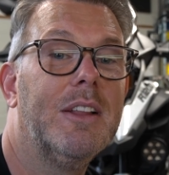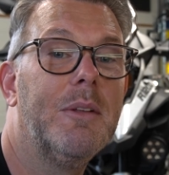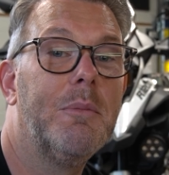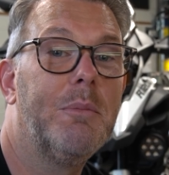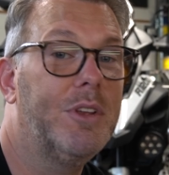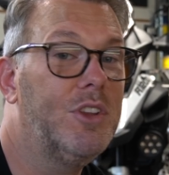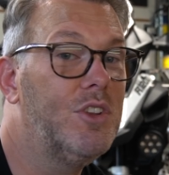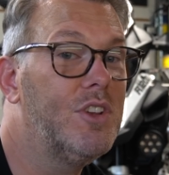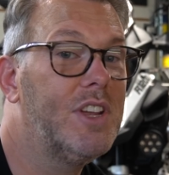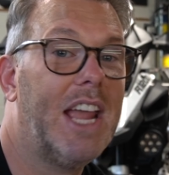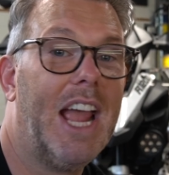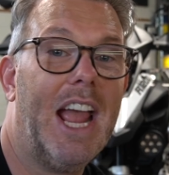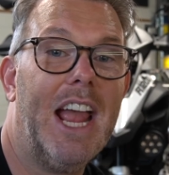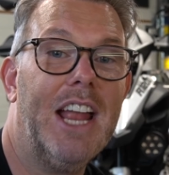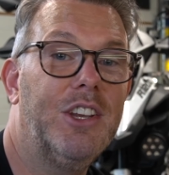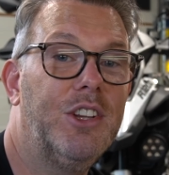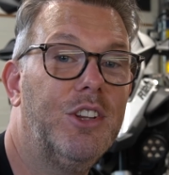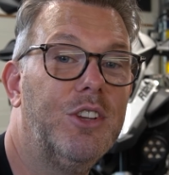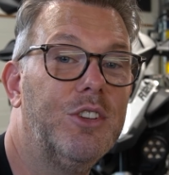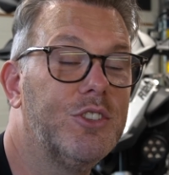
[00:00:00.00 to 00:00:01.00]
But you
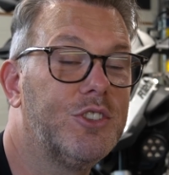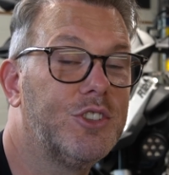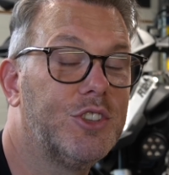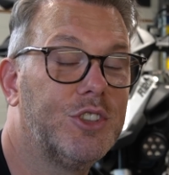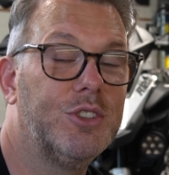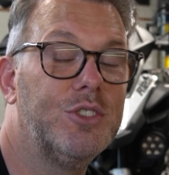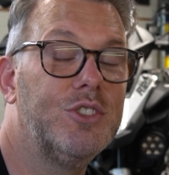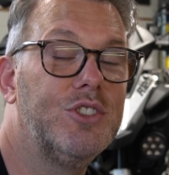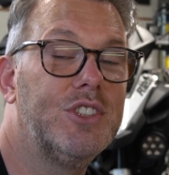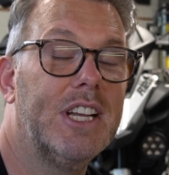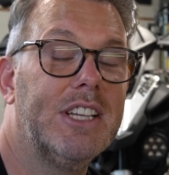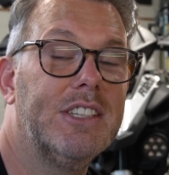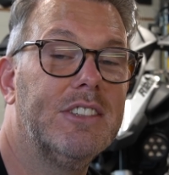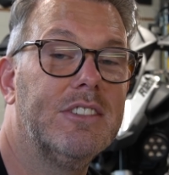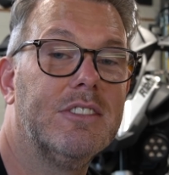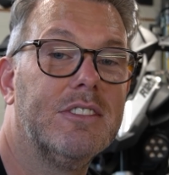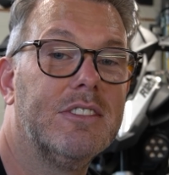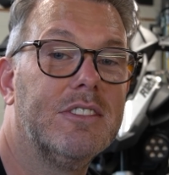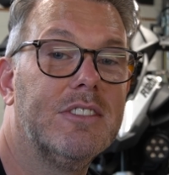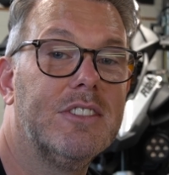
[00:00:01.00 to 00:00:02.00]
can use 2
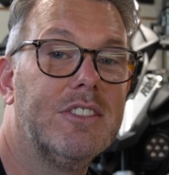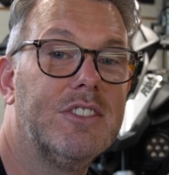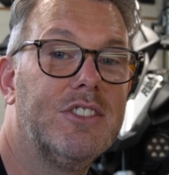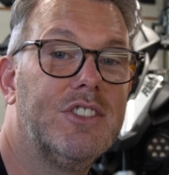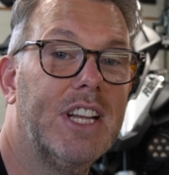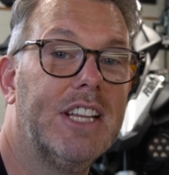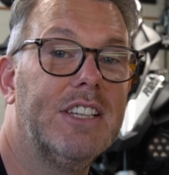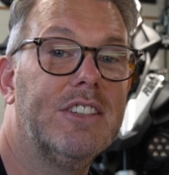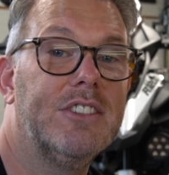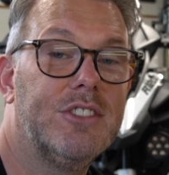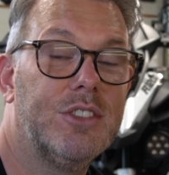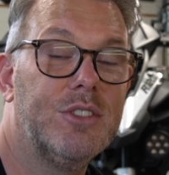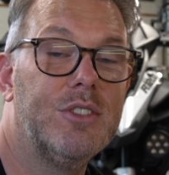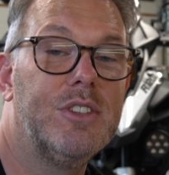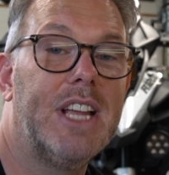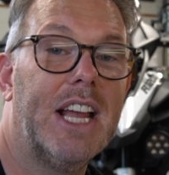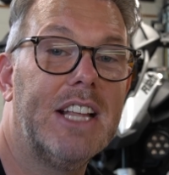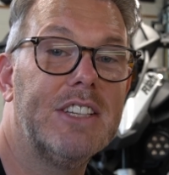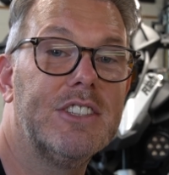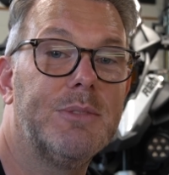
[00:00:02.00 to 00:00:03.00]
Gen 2
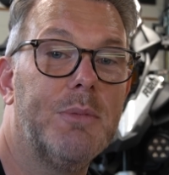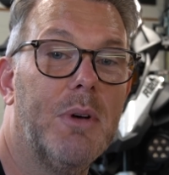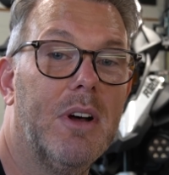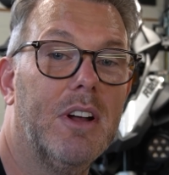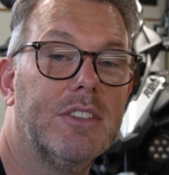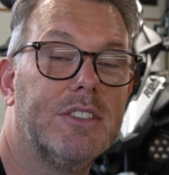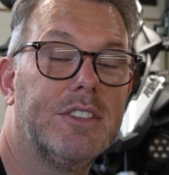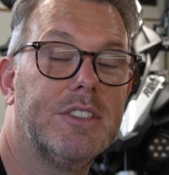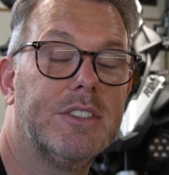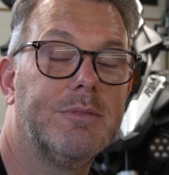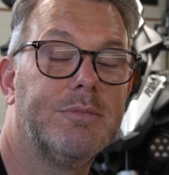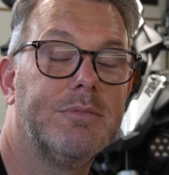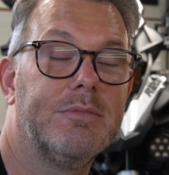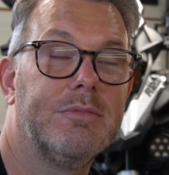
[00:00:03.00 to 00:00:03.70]
Cansmarts.